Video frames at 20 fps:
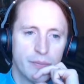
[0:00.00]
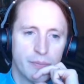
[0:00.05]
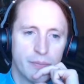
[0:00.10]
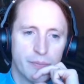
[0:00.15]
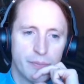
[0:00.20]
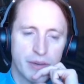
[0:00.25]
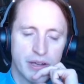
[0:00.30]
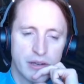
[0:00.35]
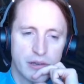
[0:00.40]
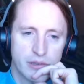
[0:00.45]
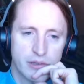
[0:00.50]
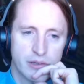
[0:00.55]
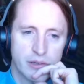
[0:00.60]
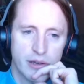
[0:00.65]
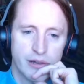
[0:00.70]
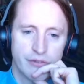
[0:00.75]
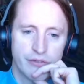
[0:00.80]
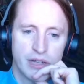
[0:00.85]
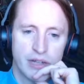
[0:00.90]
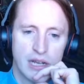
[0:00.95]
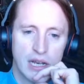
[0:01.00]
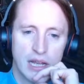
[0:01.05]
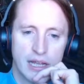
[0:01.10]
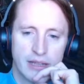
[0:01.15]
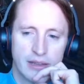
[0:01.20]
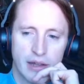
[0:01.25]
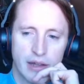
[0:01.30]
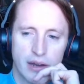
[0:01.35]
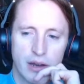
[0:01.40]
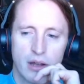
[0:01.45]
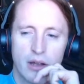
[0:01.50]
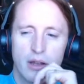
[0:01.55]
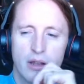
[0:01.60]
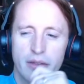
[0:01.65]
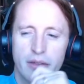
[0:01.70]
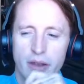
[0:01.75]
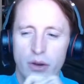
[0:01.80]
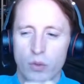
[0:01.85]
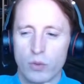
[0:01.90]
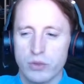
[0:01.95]
because I feel like that
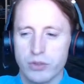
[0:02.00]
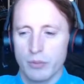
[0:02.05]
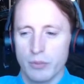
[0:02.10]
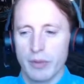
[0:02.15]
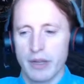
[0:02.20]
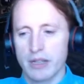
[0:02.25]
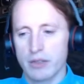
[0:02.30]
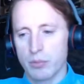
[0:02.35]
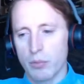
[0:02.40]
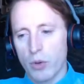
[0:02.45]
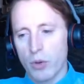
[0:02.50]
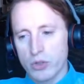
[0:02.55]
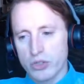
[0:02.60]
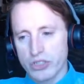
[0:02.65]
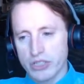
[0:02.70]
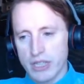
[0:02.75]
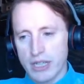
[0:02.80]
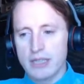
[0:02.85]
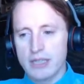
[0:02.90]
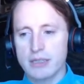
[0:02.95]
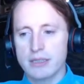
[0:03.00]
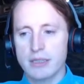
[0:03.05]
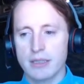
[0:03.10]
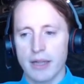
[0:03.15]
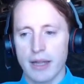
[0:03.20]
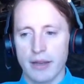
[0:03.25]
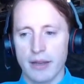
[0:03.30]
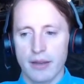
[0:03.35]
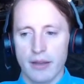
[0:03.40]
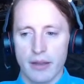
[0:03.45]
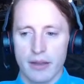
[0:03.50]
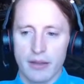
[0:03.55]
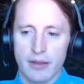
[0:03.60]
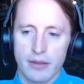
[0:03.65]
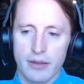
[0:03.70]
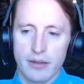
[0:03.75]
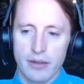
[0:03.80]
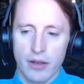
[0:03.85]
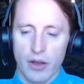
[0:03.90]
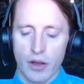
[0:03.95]
also makes more sense that
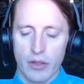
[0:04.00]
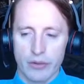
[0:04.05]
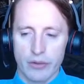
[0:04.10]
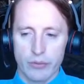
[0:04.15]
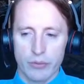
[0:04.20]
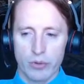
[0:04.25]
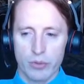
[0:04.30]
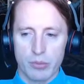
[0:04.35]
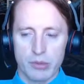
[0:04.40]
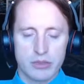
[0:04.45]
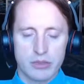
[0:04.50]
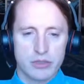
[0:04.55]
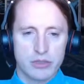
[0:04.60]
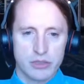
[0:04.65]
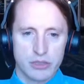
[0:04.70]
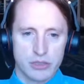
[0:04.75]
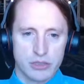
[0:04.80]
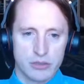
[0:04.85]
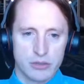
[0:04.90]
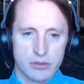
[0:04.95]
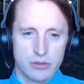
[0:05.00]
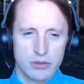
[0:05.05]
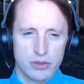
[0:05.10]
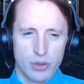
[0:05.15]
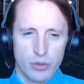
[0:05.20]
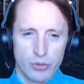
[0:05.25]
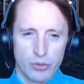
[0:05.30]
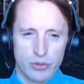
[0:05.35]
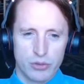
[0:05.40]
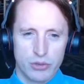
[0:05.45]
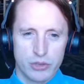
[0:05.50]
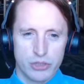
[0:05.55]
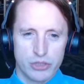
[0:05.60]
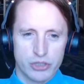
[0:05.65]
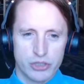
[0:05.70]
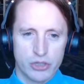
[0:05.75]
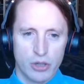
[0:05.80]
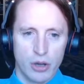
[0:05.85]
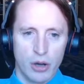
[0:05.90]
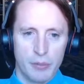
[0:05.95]
than the other robots just don't
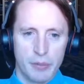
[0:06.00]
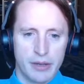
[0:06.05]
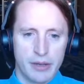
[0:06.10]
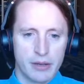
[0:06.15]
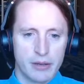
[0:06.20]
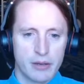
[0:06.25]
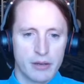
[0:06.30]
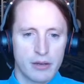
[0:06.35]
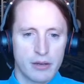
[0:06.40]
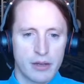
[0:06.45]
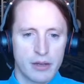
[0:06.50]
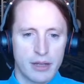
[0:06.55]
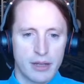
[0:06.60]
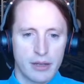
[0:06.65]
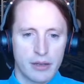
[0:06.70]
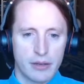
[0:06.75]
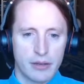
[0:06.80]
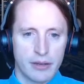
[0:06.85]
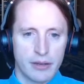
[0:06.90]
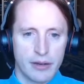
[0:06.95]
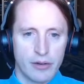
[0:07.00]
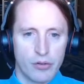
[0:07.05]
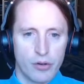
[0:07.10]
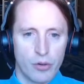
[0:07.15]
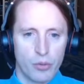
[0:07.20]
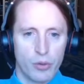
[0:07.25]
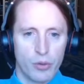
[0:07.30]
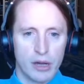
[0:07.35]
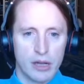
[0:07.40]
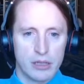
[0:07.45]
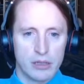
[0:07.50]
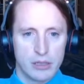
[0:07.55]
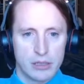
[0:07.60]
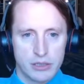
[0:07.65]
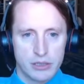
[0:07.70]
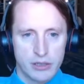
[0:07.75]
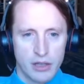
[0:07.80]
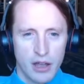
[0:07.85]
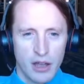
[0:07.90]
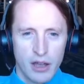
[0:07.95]
just come and kill the hero while
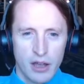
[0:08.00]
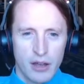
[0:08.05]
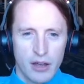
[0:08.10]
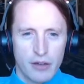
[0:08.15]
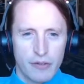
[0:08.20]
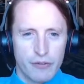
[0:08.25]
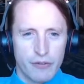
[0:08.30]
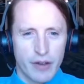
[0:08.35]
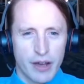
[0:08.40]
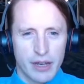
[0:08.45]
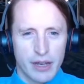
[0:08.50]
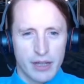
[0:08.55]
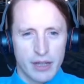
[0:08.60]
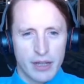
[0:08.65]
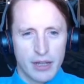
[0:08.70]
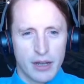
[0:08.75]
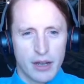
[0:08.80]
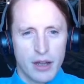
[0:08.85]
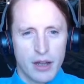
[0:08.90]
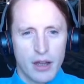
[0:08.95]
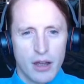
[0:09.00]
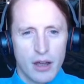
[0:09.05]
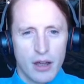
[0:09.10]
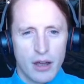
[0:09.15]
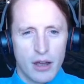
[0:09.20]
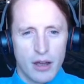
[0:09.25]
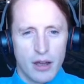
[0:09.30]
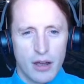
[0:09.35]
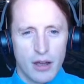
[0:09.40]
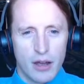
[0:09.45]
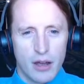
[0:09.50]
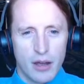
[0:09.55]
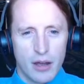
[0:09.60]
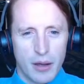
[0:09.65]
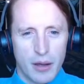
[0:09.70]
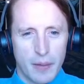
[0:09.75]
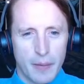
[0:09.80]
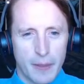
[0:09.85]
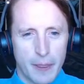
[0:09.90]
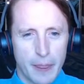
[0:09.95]
he's fighting it. Uh,
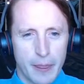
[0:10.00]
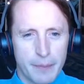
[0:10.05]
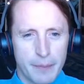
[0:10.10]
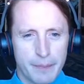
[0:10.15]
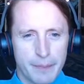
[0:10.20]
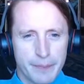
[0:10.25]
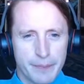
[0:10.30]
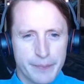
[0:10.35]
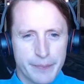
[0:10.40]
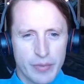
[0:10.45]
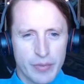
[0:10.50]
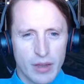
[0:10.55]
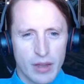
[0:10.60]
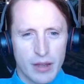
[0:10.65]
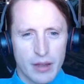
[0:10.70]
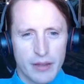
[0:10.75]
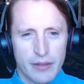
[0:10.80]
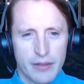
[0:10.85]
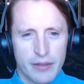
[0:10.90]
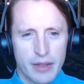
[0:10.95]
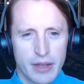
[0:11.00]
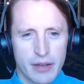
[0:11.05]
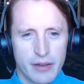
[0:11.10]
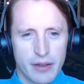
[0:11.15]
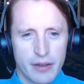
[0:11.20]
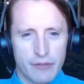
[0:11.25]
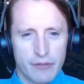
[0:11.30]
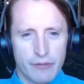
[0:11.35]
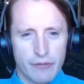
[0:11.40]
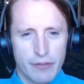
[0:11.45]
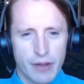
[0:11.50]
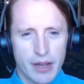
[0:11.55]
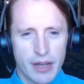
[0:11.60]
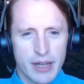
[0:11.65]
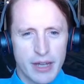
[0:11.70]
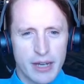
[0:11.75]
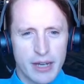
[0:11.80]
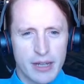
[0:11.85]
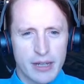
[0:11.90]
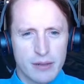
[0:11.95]
and then they're
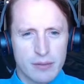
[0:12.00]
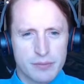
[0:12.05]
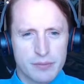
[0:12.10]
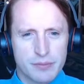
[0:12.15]
fighting.